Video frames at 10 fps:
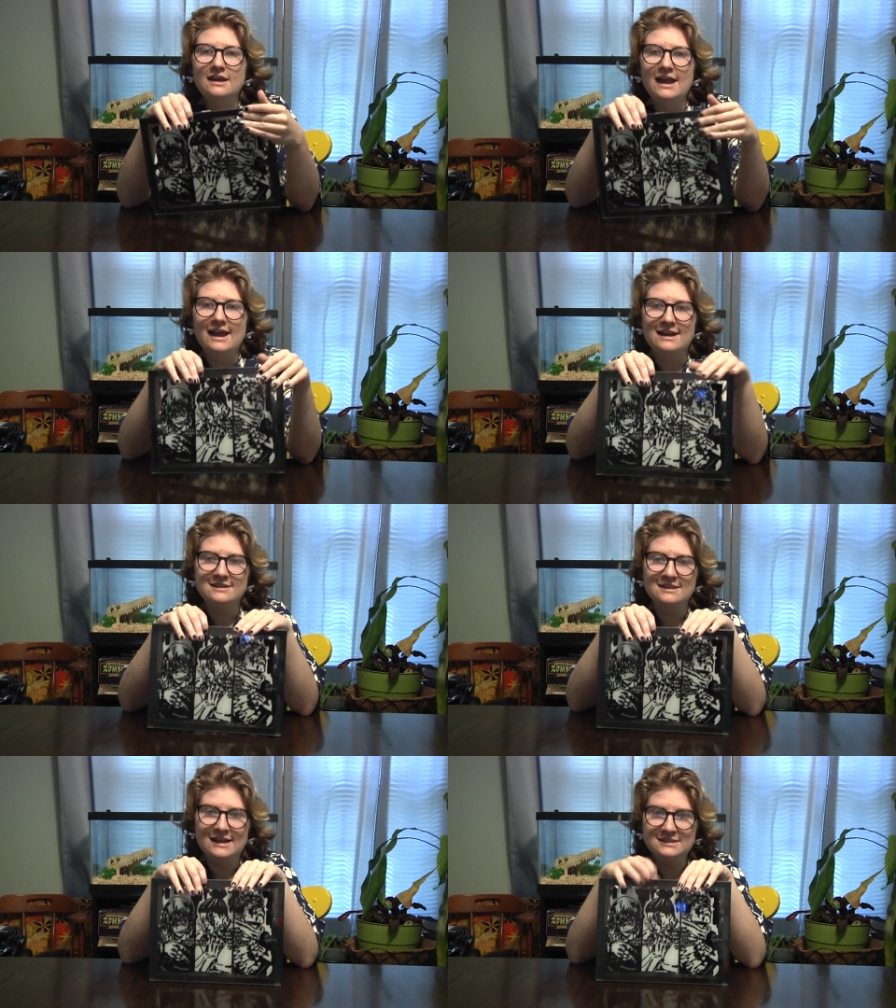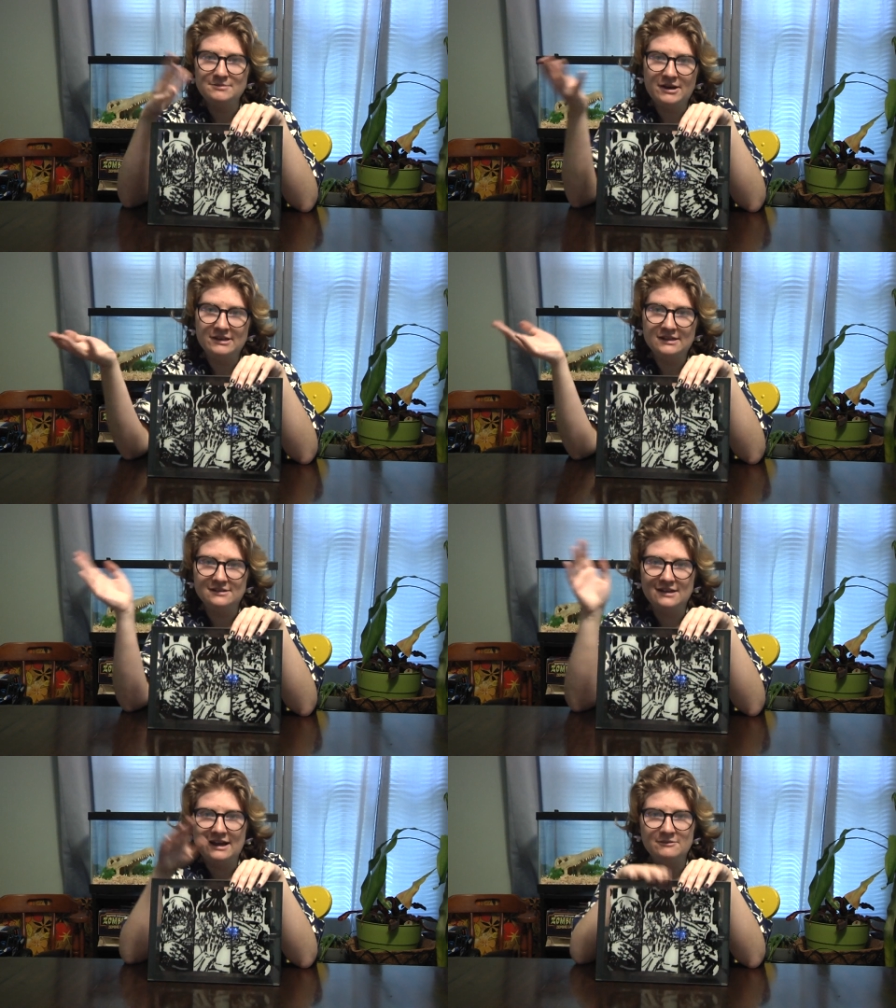And that's about it.
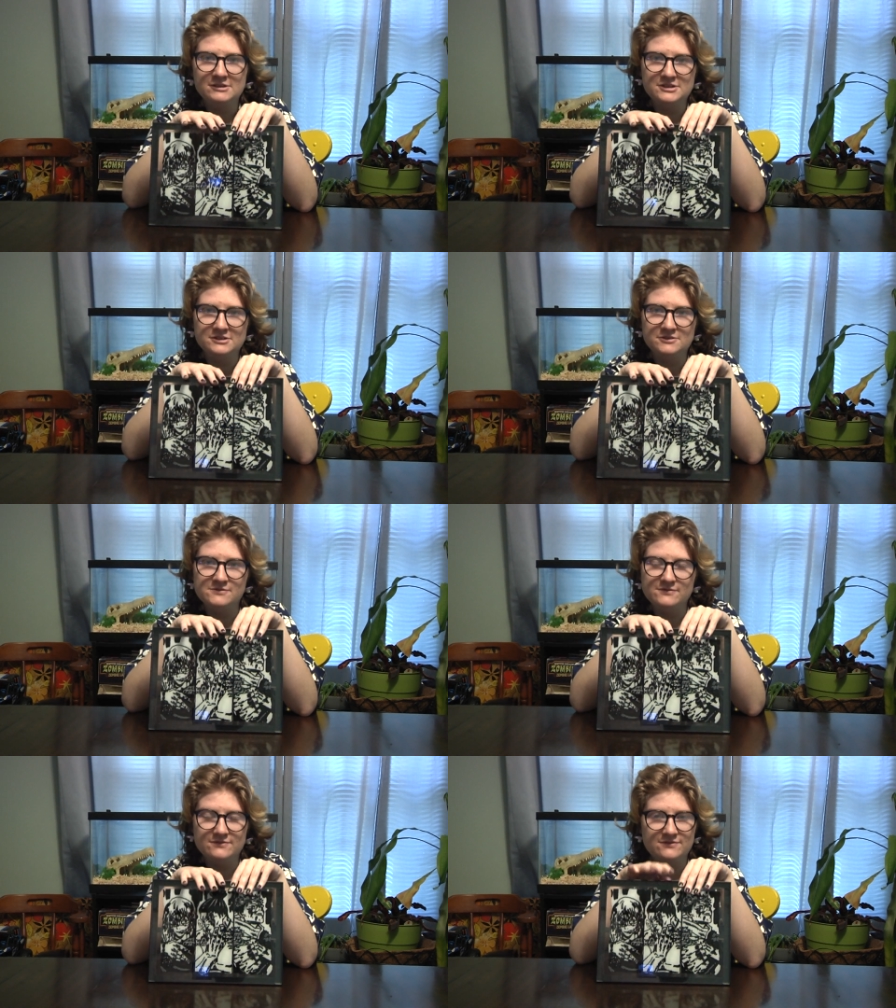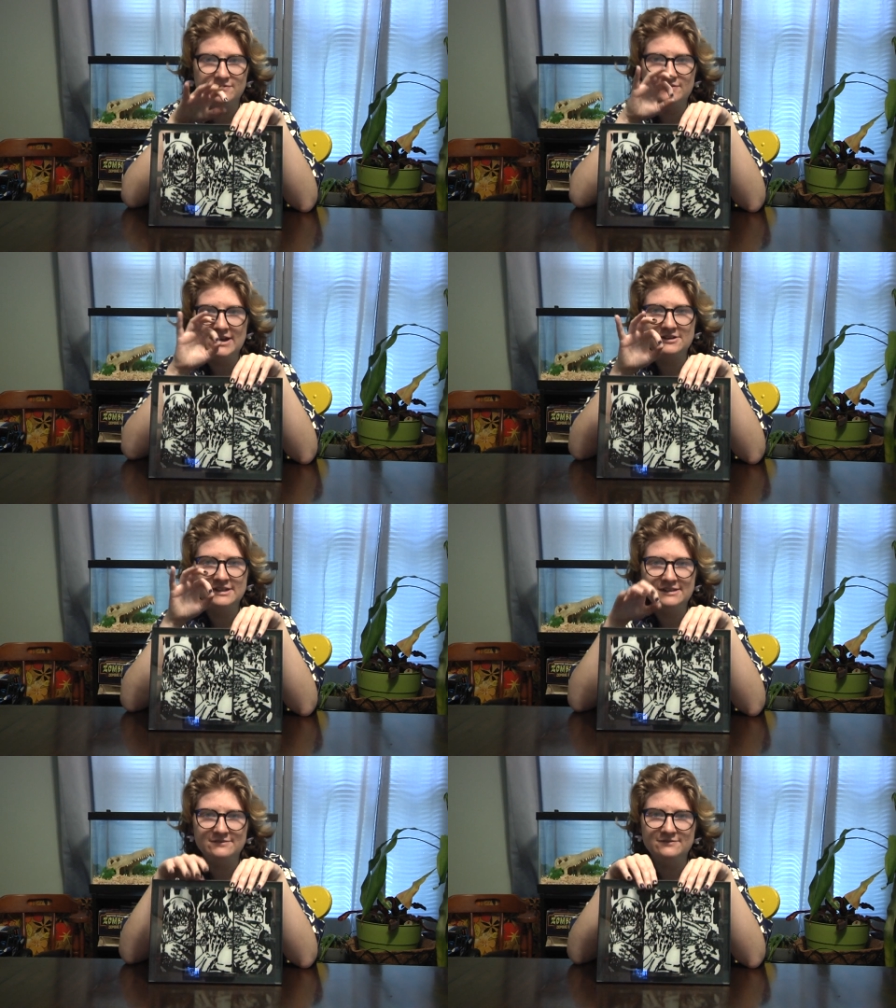I wish you very,
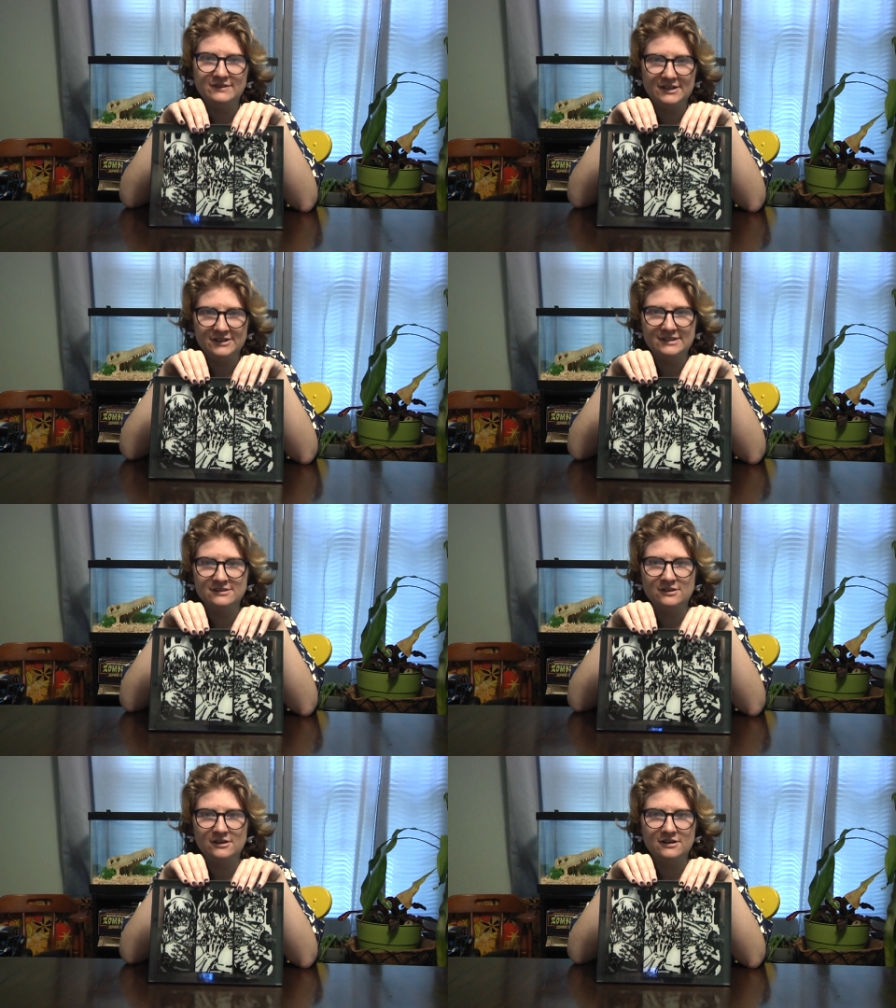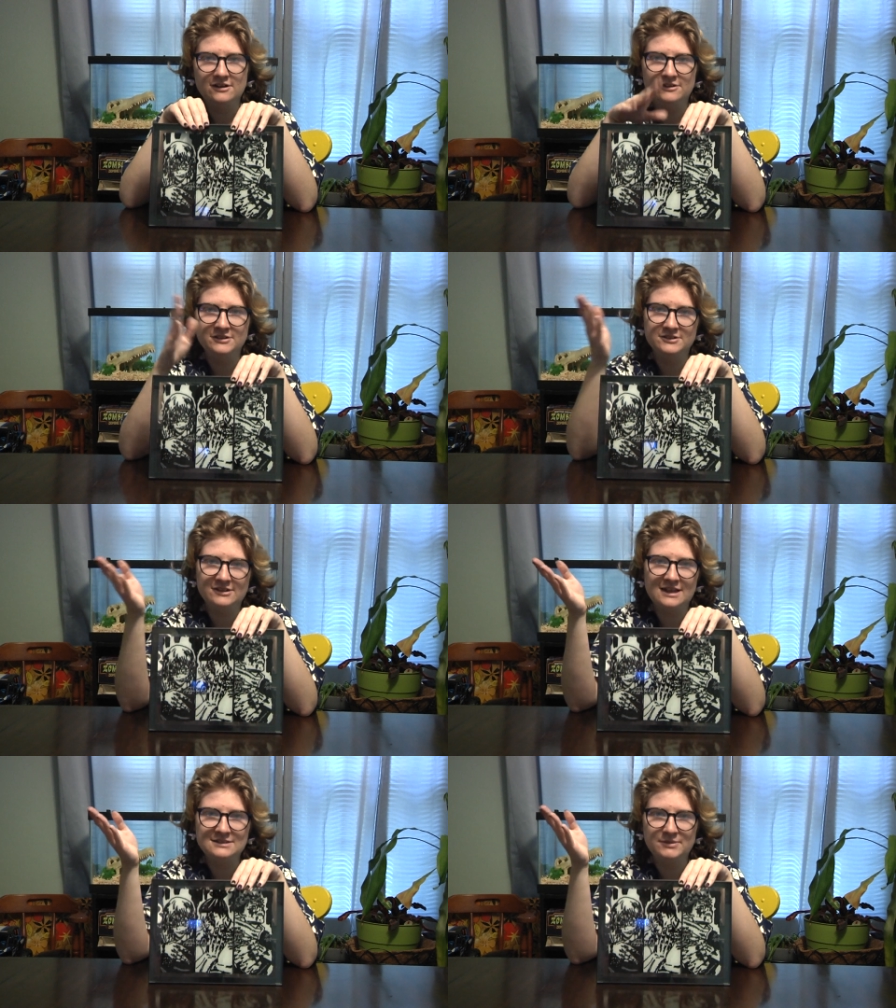very good luck on your
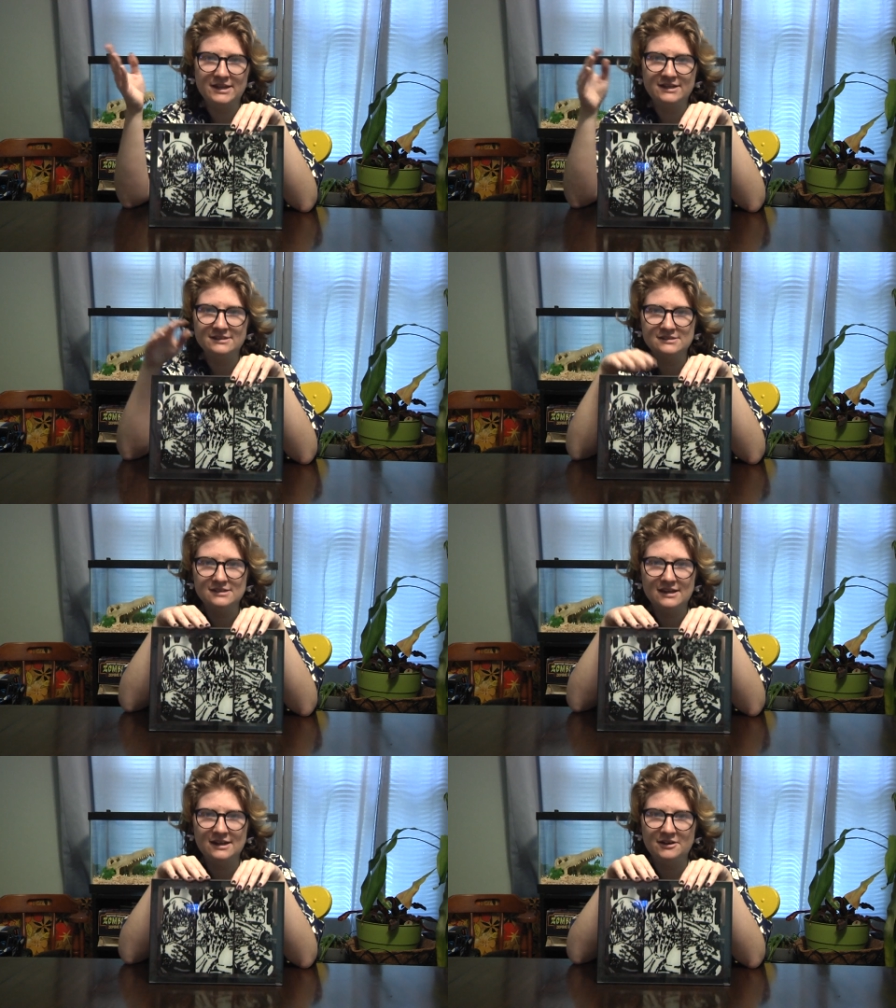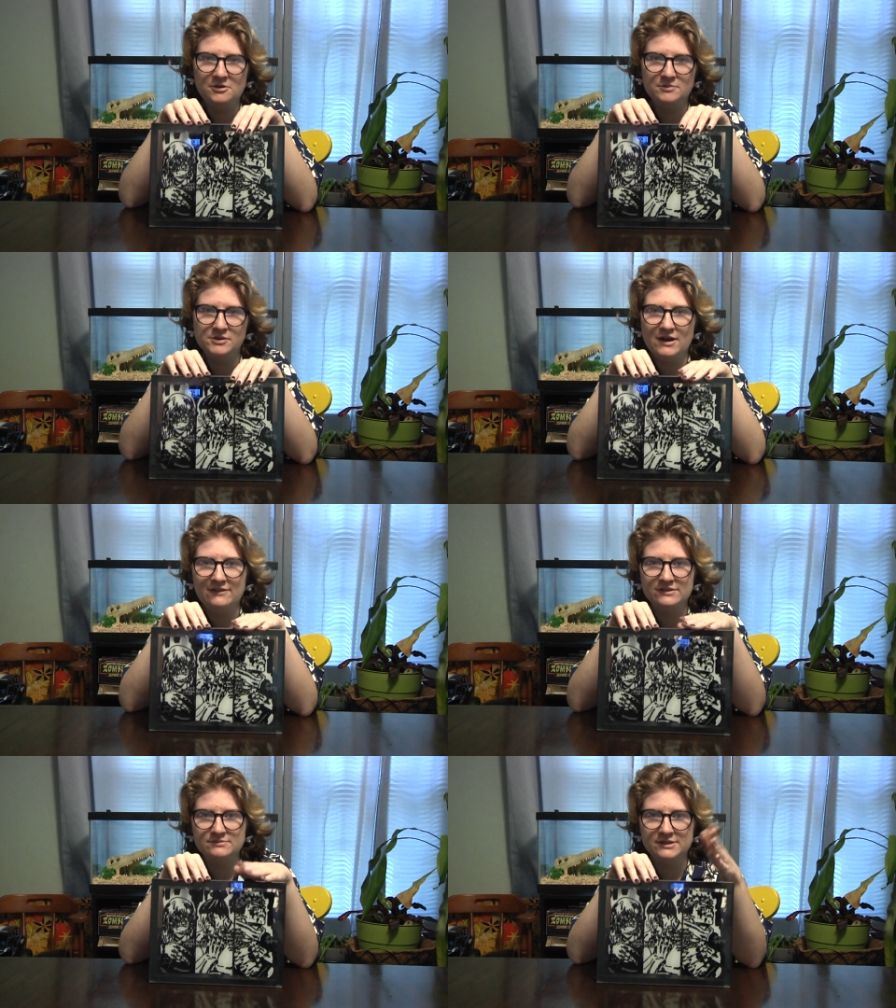glass paintings, and I hope you have
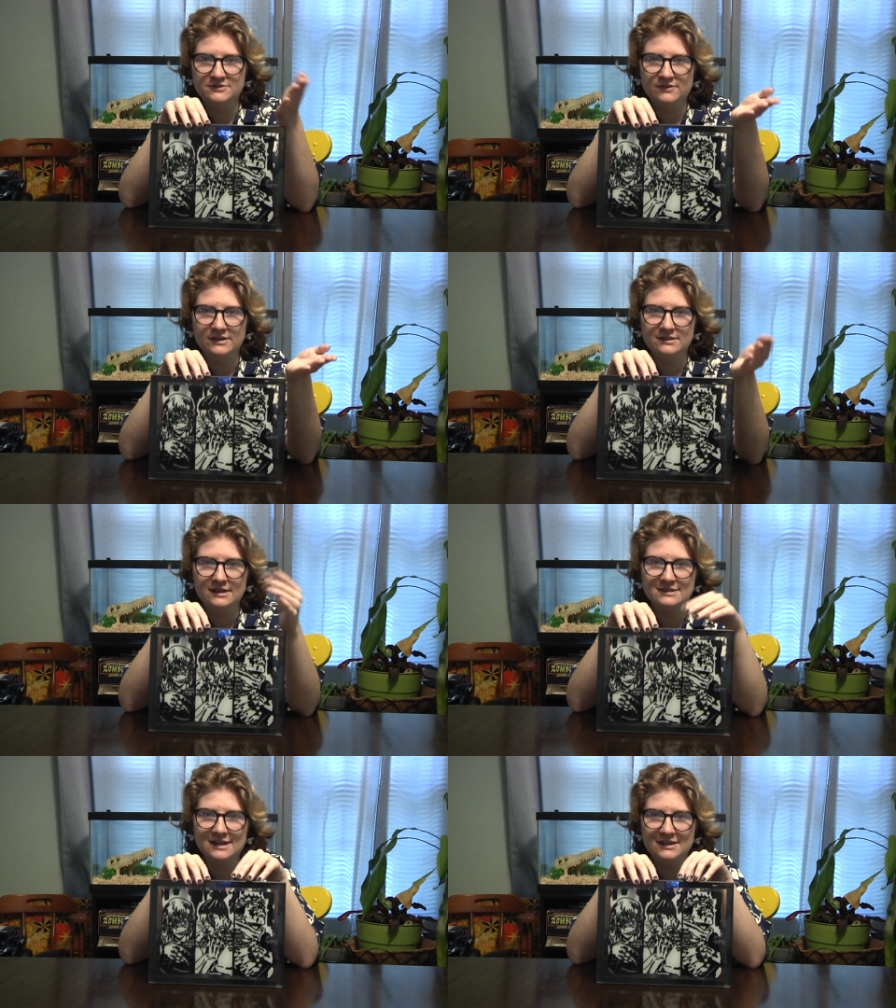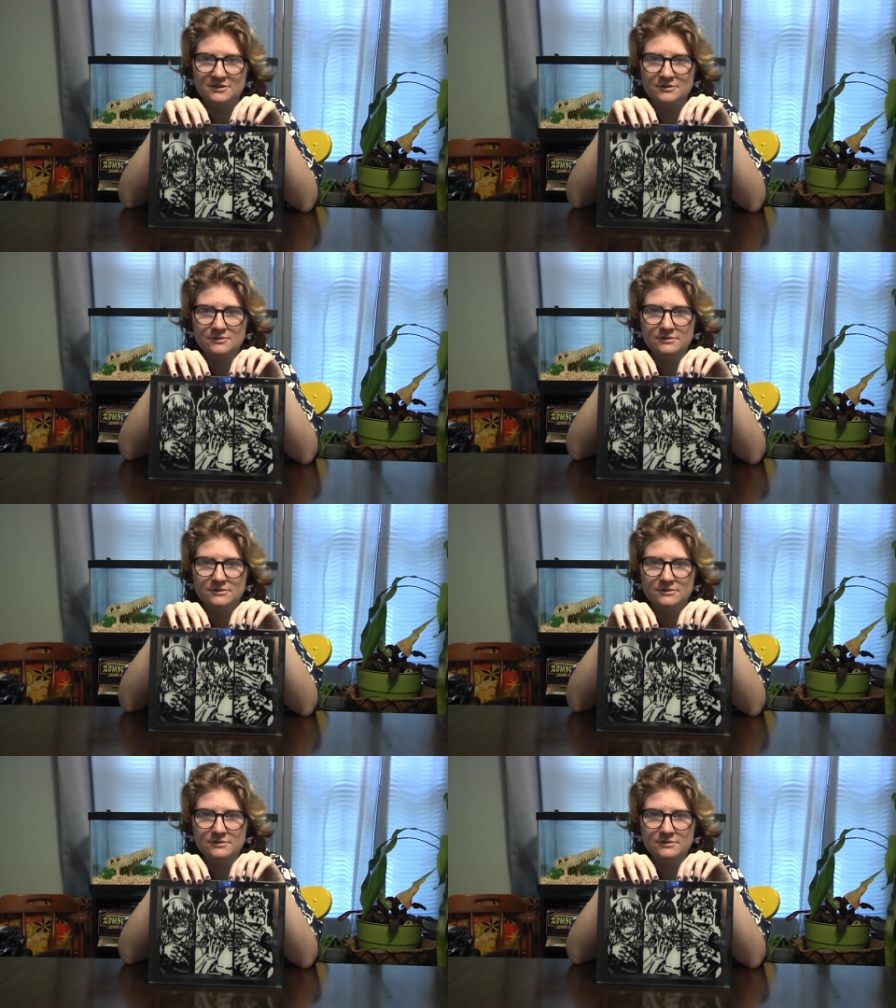as much fun as I do.